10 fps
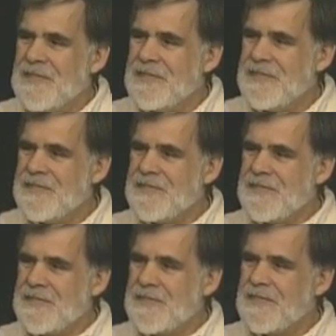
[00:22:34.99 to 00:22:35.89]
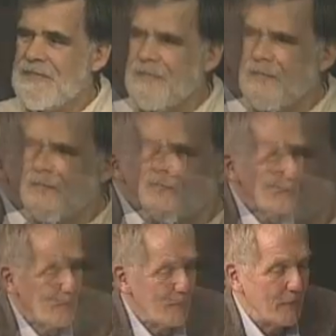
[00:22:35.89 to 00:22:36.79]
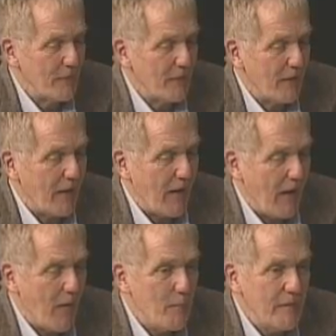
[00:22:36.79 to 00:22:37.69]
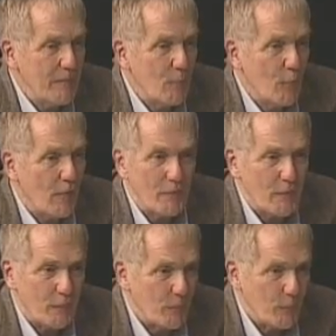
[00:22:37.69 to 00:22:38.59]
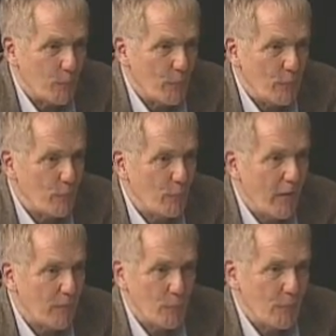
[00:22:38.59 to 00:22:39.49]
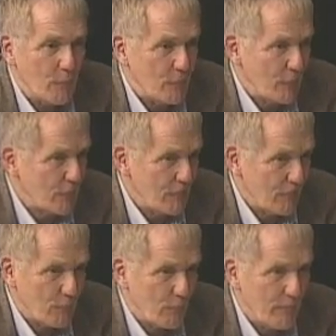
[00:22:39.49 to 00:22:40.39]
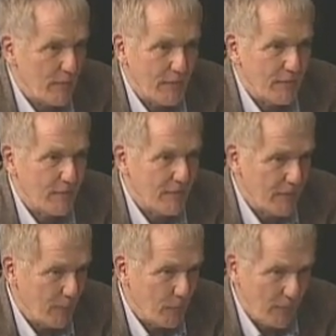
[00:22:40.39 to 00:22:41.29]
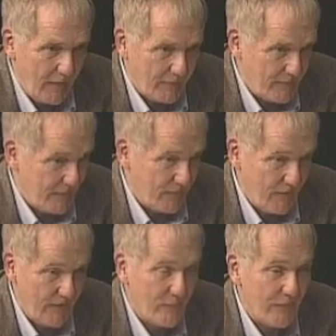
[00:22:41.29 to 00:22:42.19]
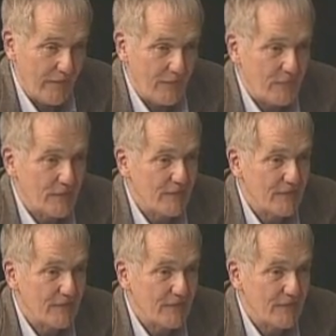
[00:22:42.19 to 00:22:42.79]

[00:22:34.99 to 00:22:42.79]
Right. Now, how many more will you write? Will you just, this will be, it's infinite?